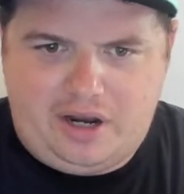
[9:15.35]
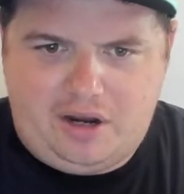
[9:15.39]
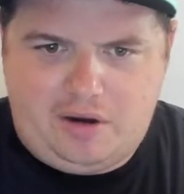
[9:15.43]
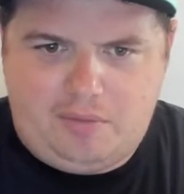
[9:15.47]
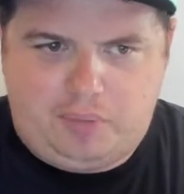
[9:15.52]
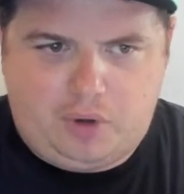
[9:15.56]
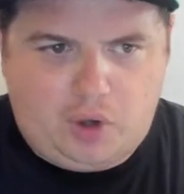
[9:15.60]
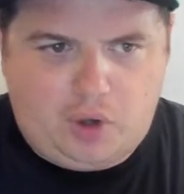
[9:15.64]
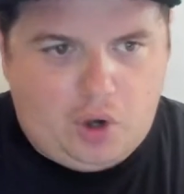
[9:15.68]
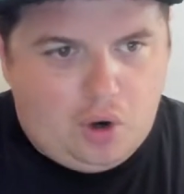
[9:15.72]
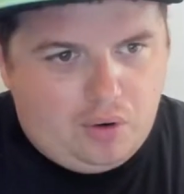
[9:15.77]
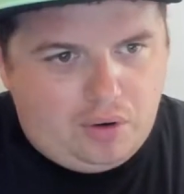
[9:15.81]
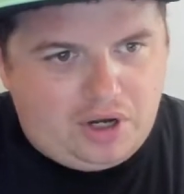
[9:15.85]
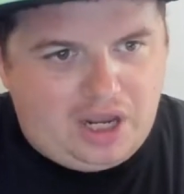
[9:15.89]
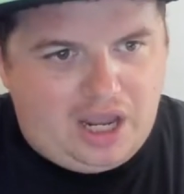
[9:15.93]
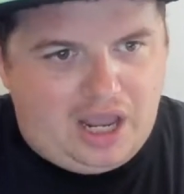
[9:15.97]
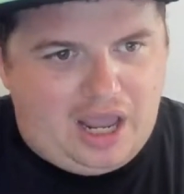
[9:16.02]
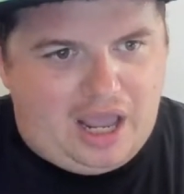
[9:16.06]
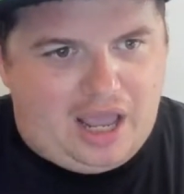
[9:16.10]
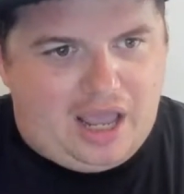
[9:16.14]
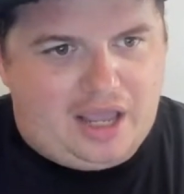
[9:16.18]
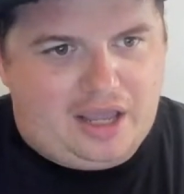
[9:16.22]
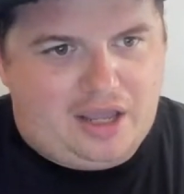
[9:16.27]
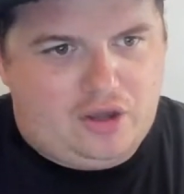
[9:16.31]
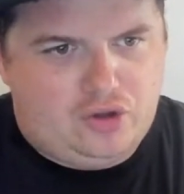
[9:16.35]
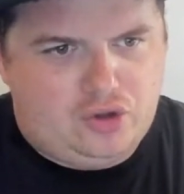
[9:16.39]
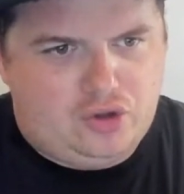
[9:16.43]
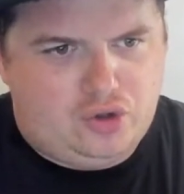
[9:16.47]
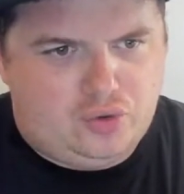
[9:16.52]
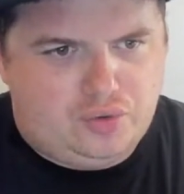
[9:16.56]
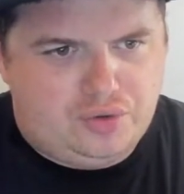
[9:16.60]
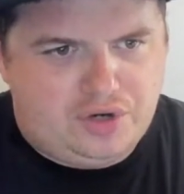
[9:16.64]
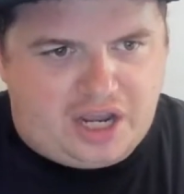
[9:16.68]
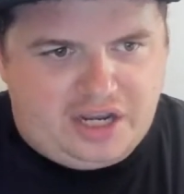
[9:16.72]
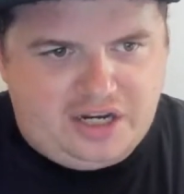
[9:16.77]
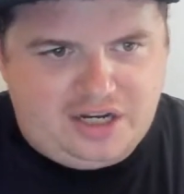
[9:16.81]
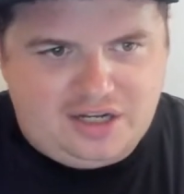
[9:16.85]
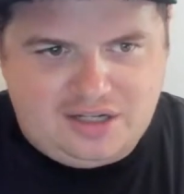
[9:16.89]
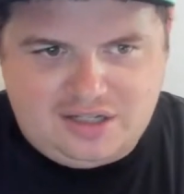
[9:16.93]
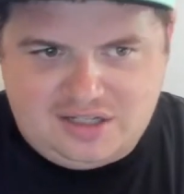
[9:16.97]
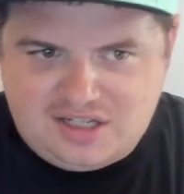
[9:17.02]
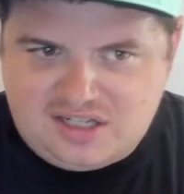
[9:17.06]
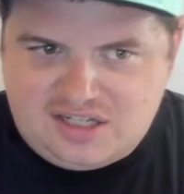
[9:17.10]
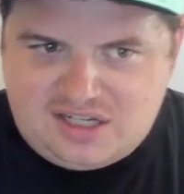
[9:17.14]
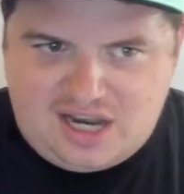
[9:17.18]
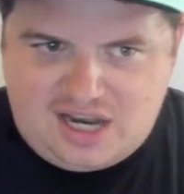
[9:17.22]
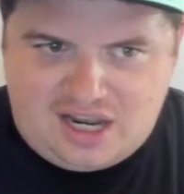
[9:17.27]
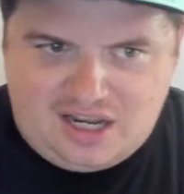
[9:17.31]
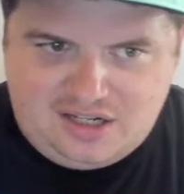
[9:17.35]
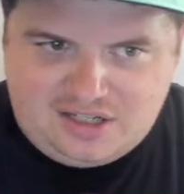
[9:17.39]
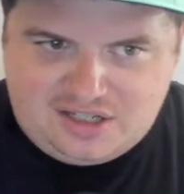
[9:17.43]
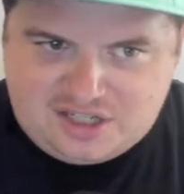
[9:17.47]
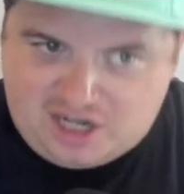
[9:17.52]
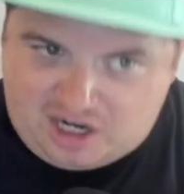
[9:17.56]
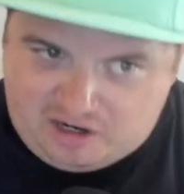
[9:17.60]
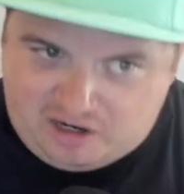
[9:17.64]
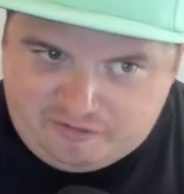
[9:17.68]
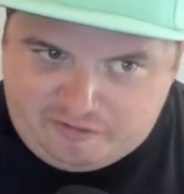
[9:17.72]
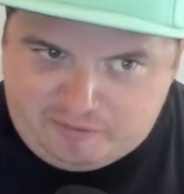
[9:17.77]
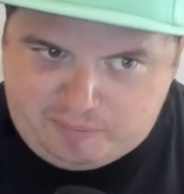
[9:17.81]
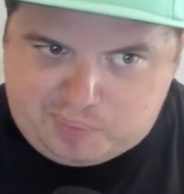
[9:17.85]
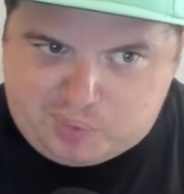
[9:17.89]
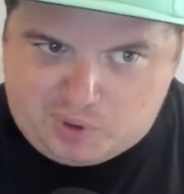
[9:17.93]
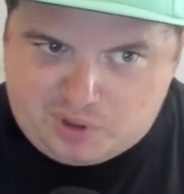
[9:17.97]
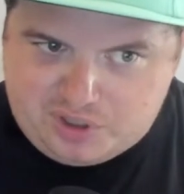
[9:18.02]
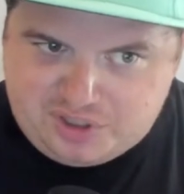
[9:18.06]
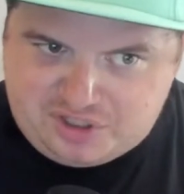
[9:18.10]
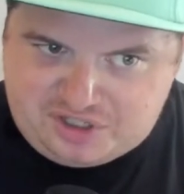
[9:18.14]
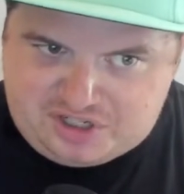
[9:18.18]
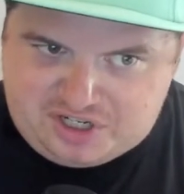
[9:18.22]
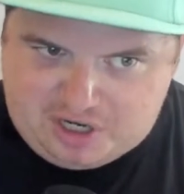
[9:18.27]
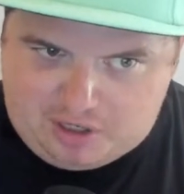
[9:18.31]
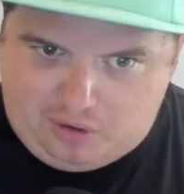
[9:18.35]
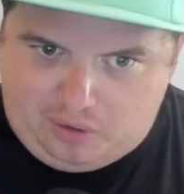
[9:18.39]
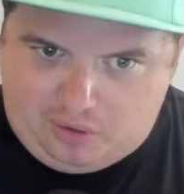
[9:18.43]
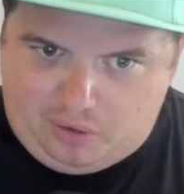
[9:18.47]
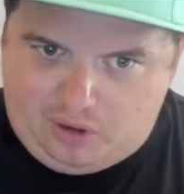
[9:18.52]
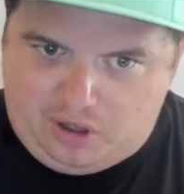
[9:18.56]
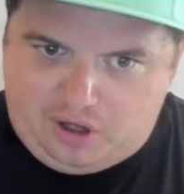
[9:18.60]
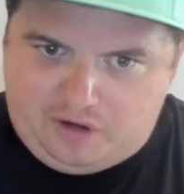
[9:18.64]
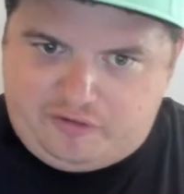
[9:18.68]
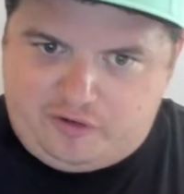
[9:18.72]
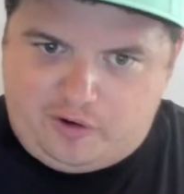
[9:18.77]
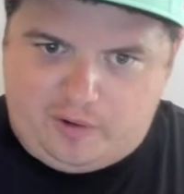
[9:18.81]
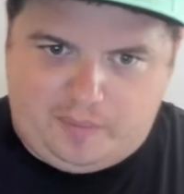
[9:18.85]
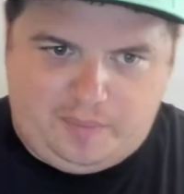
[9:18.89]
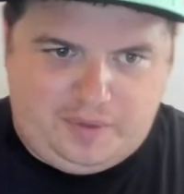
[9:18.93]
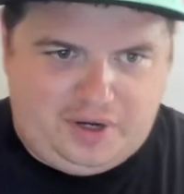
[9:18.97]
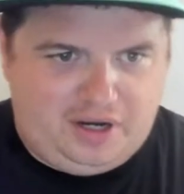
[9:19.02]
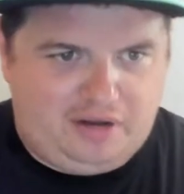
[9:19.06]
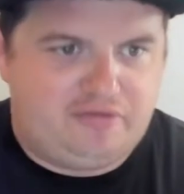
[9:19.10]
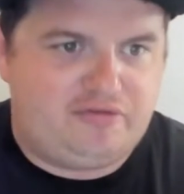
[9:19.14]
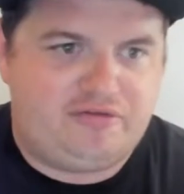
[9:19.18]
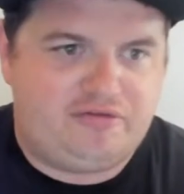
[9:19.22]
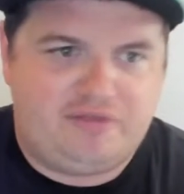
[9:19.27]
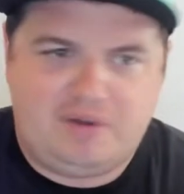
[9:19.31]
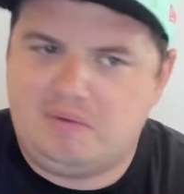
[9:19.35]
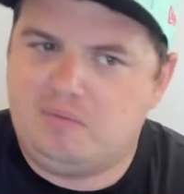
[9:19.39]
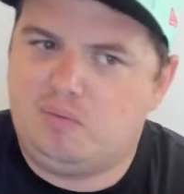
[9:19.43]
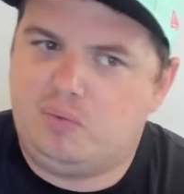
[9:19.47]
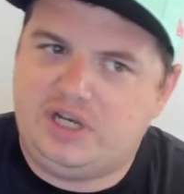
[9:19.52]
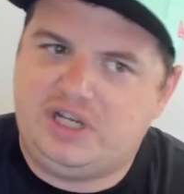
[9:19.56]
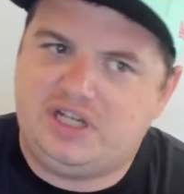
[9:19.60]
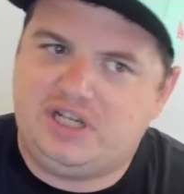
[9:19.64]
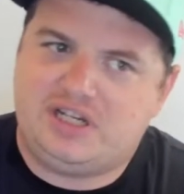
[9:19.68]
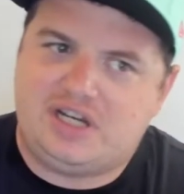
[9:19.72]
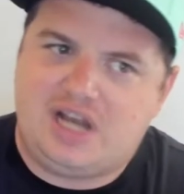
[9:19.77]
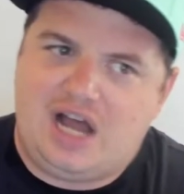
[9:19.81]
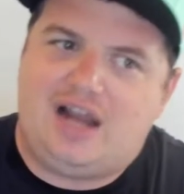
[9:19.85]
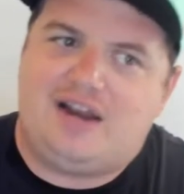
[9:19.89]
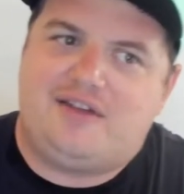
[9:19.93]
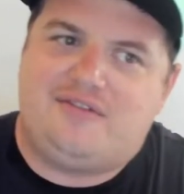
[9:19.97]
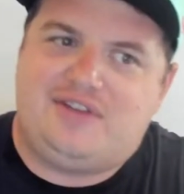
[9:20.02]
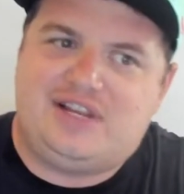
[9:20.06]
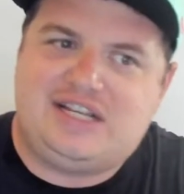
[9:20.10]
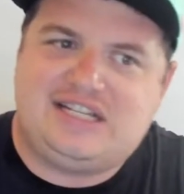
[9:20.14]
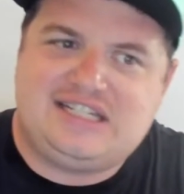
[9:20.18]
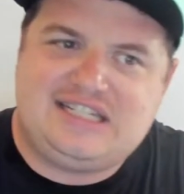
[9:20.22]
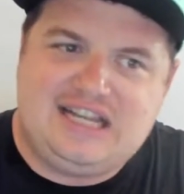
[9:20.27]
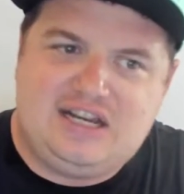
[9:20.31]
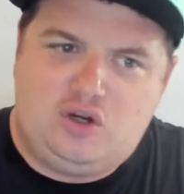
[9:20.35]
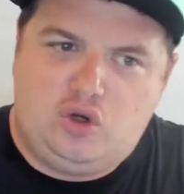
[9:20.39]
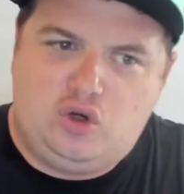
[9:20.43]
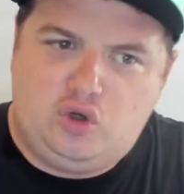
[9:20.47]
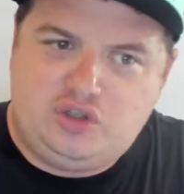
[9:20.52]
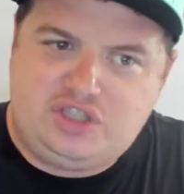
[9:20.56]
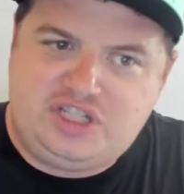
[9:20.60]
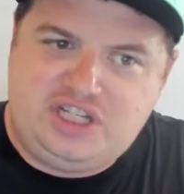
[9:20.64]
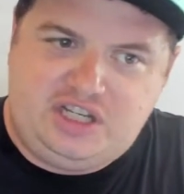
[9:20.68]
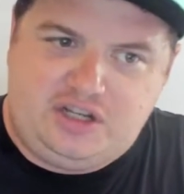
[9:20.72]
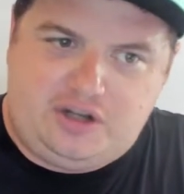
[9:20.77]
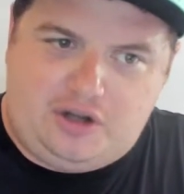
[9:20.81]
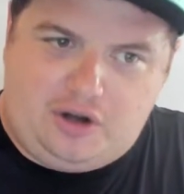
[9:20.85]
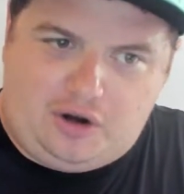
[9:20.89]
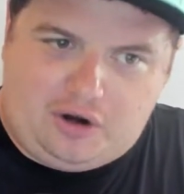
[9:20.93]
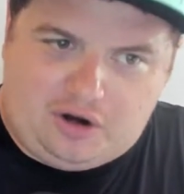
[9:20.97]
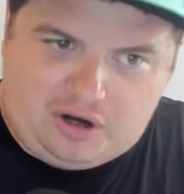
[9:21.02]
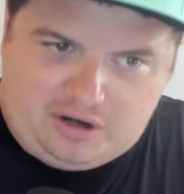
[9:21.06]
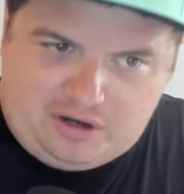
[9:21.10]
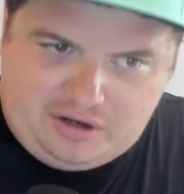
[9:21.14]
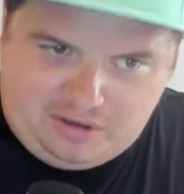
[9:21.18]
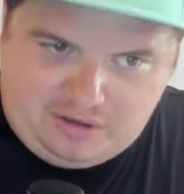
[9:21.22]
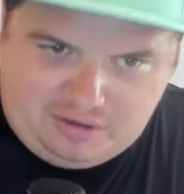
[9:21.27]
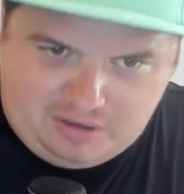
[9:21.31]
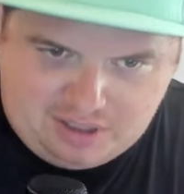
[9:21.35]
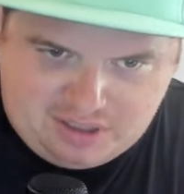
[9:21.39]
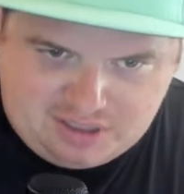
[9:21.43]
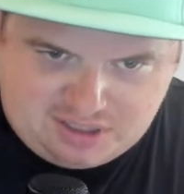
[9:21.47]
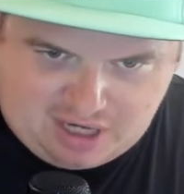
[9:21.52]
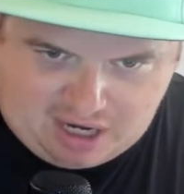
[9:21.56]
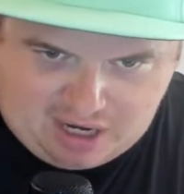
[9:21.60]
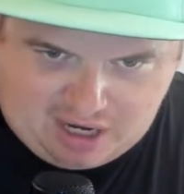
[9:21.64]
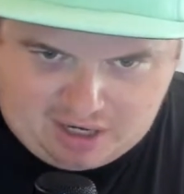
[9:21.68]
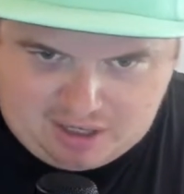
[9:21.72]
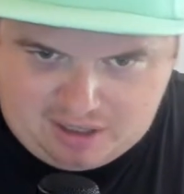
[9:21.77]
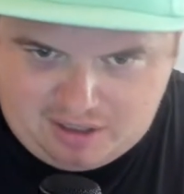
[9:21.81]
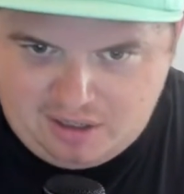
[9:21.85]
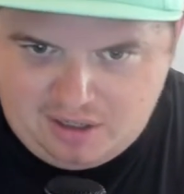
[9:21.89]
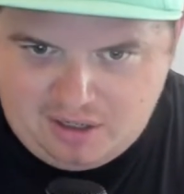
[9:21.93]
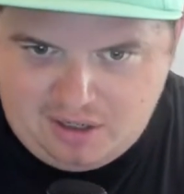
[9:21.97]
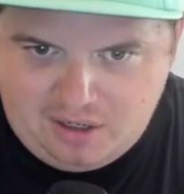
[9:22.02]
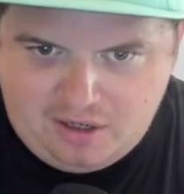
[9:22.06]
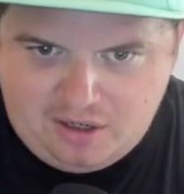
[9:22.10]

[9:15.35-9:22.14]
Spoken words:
broke a United States of Brazil affirmative, and we did not have a single T card that said